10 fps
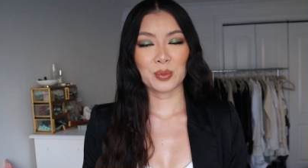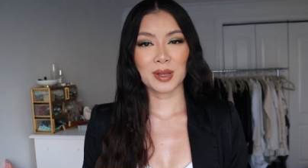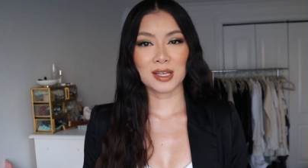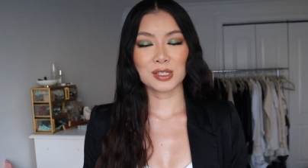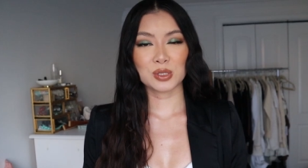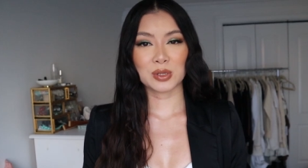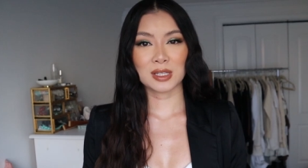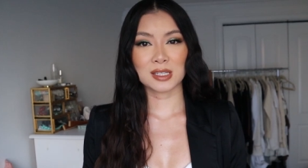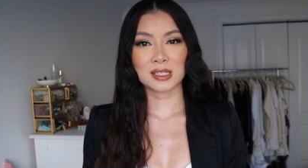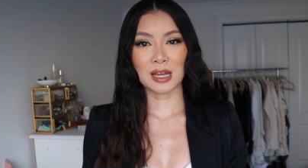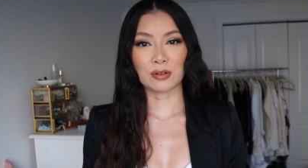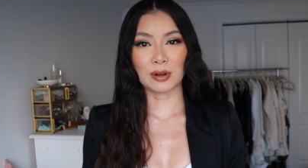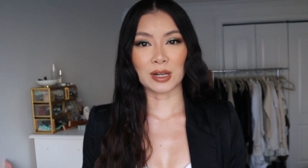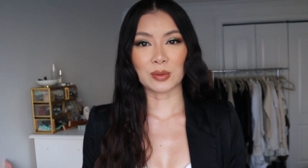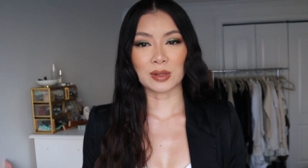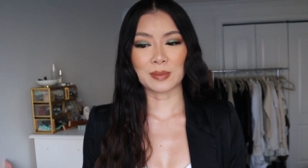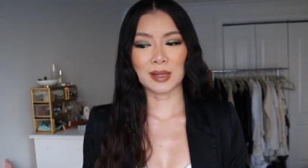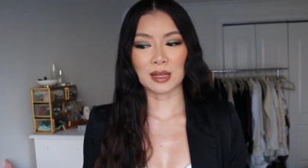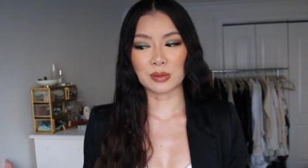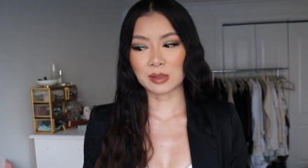hope you guys enjoyed this get ready with
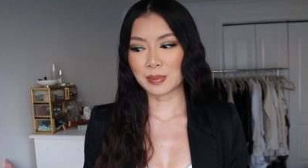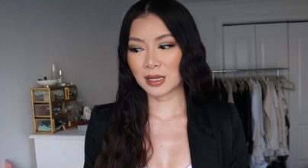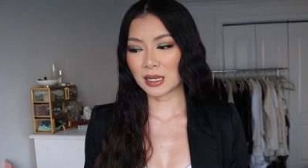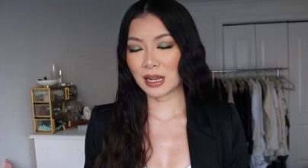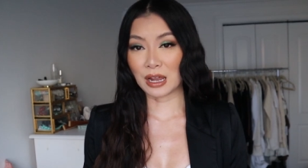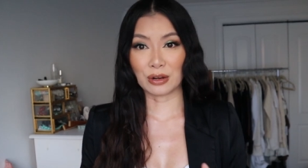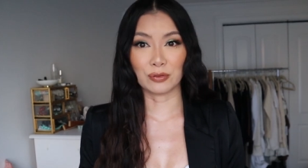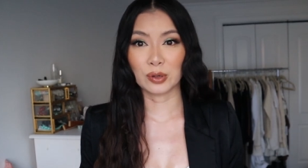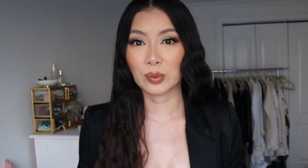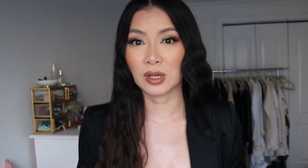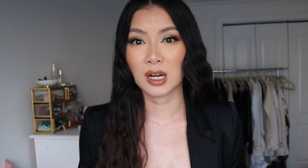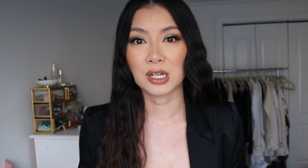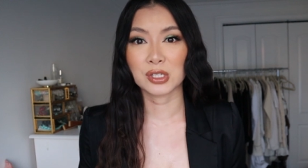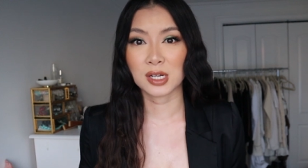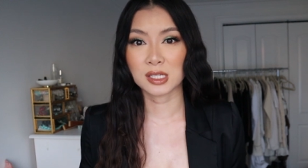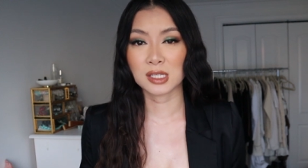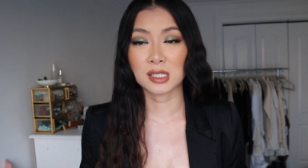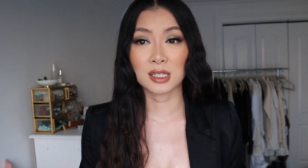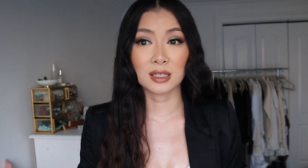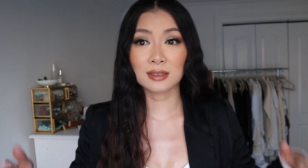me. It was a bit everywhere as you guys can
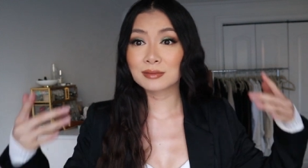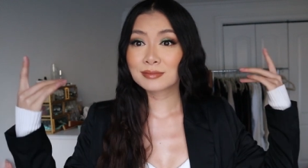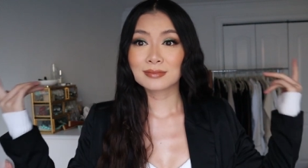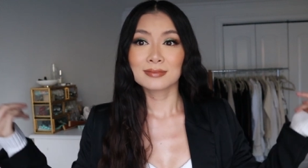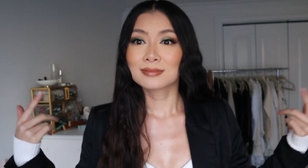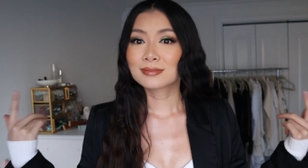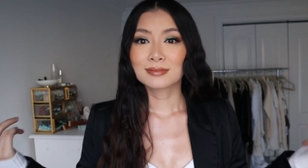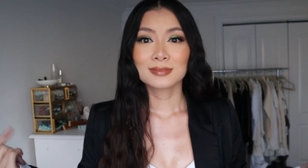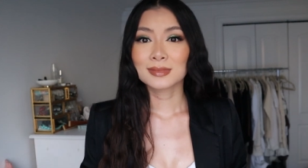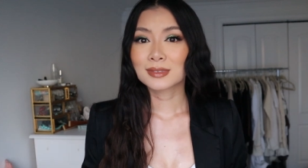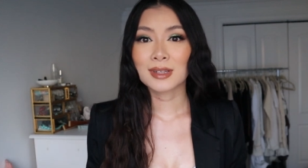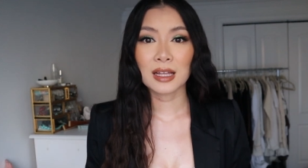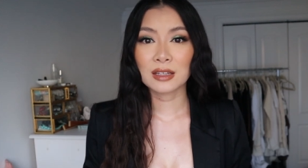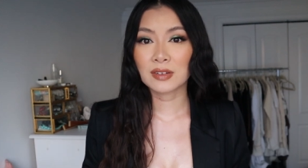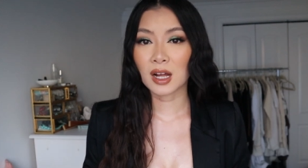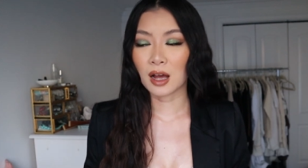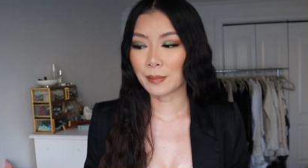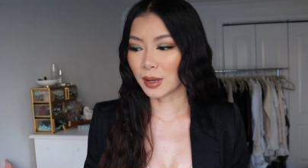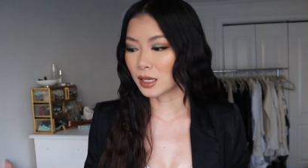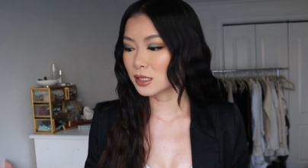see. I live in a
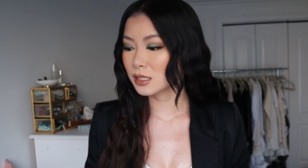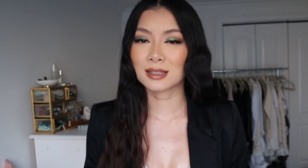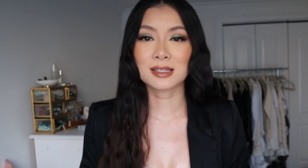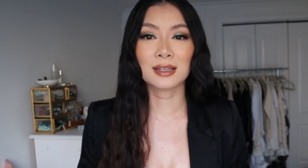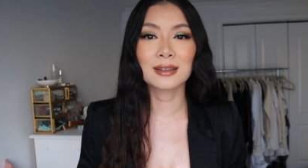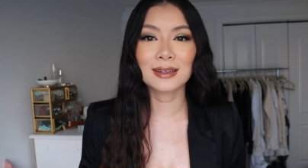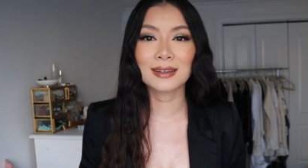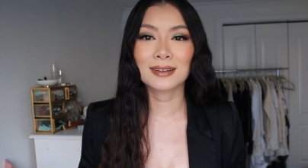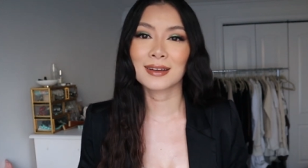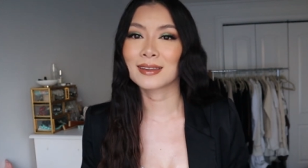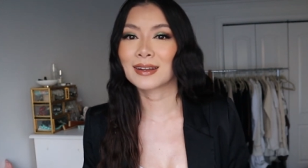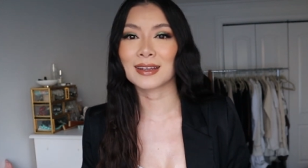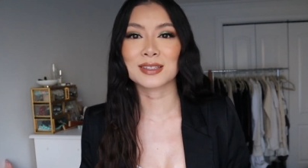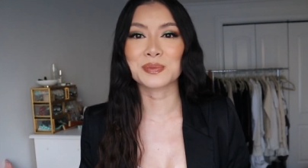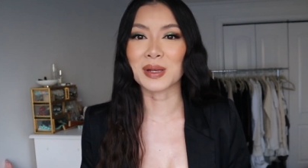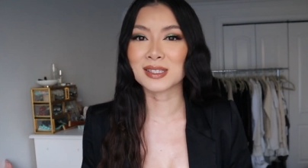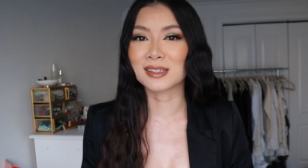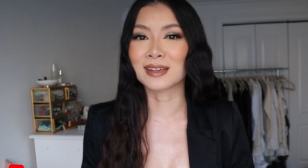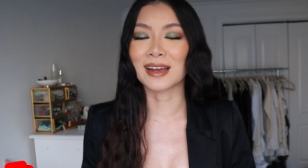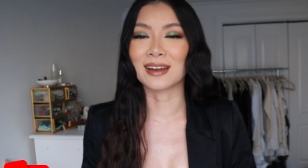hot mess. It's clean and then it gets
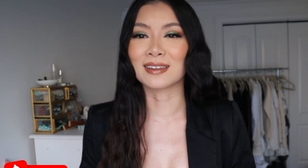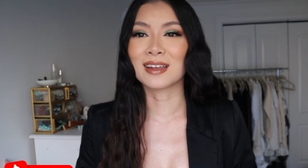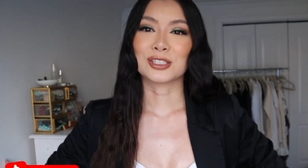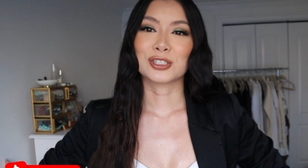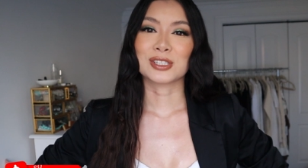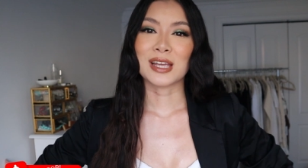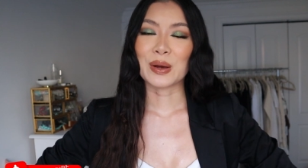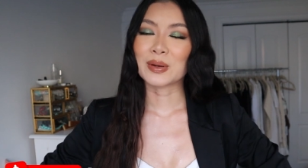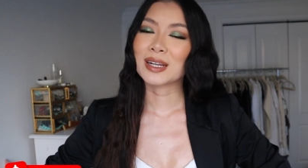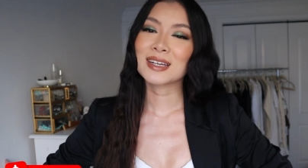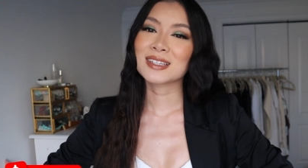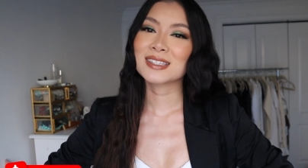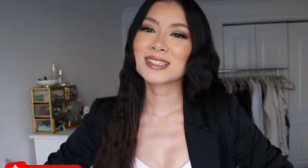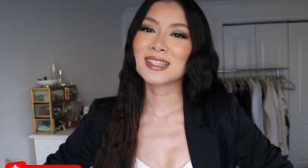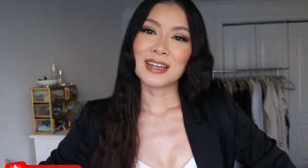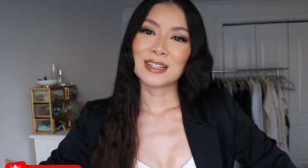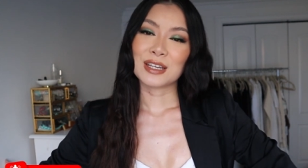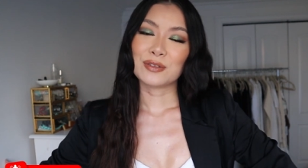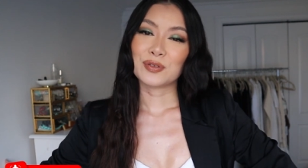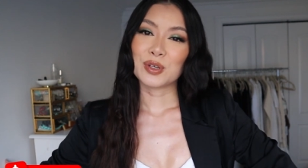messy again. That's just how it is. And
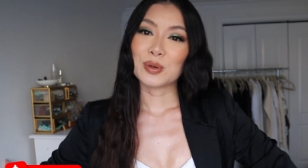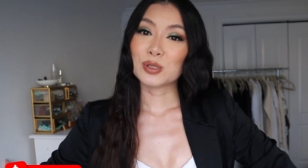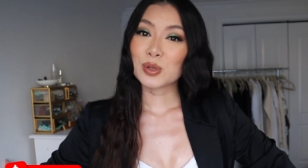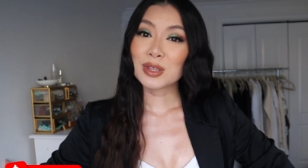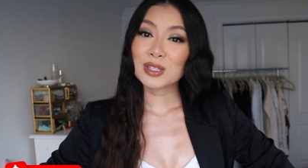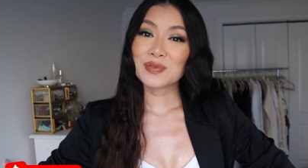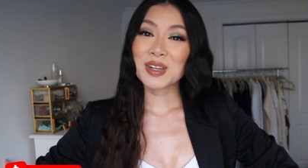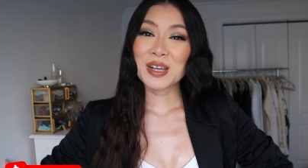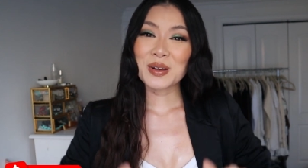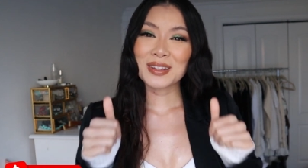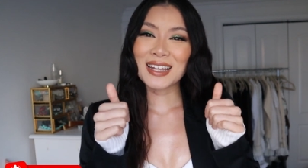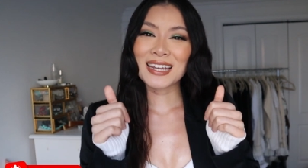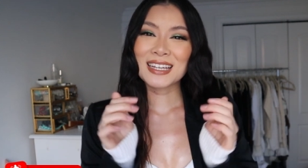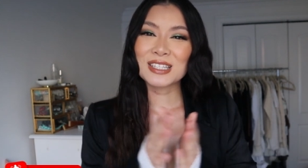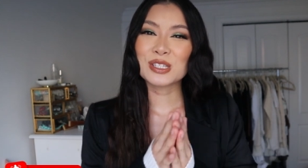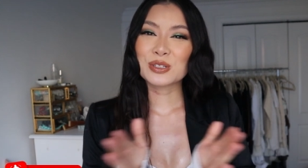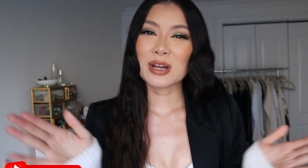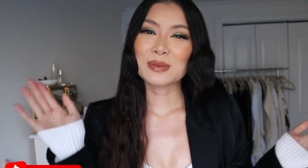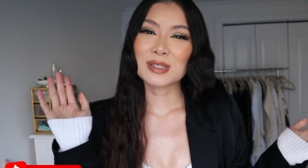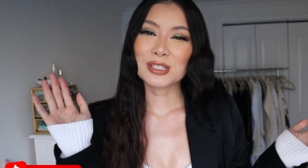if you enjoyed this video, like it,
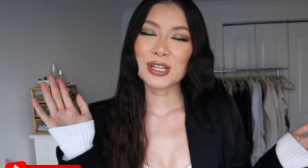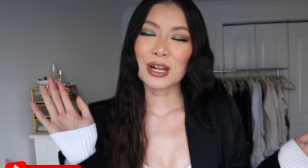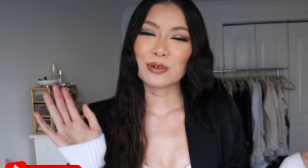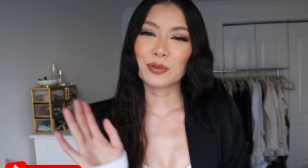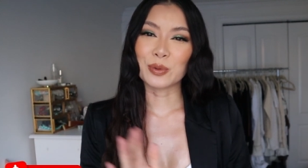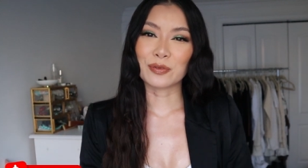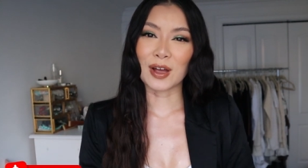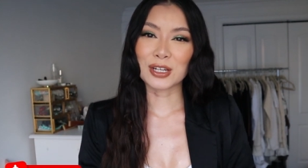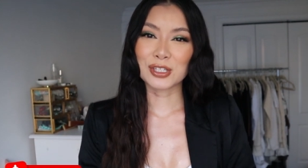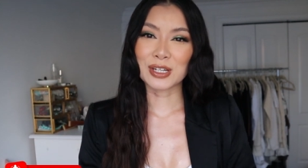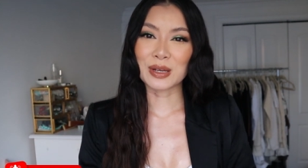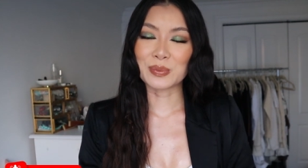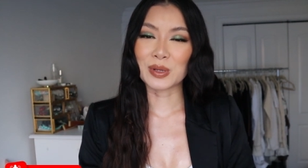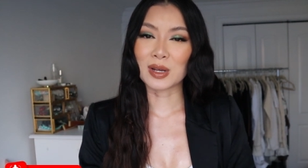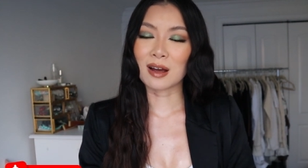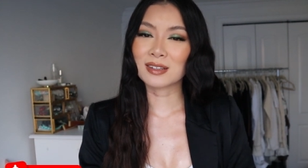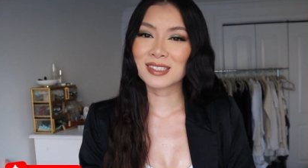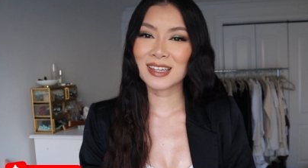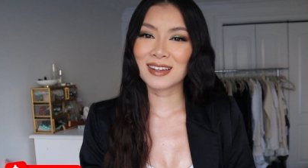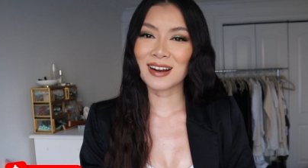subscribe to this channel for more fashion and beauty
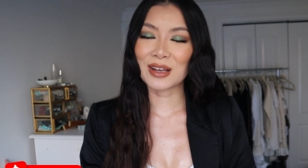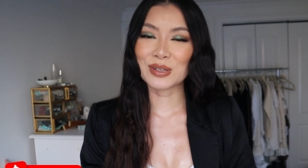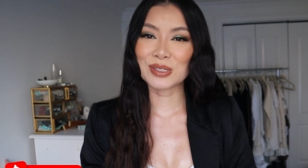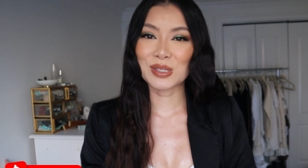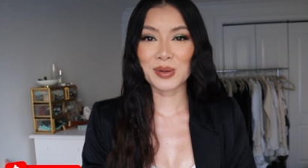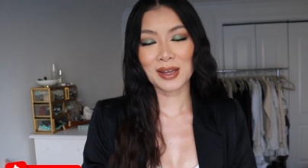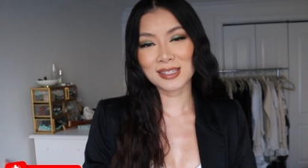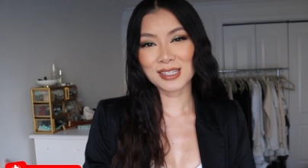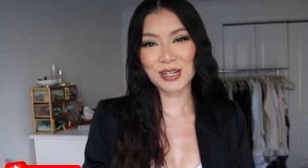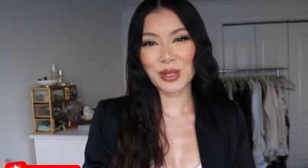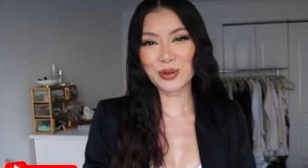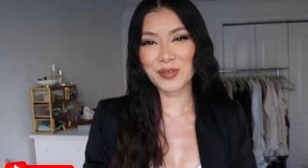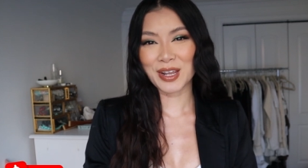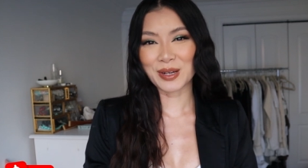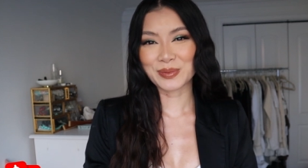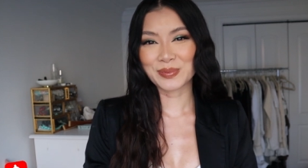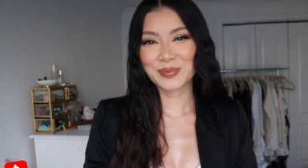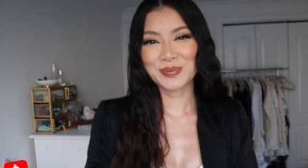content. I'll see you guys in another video.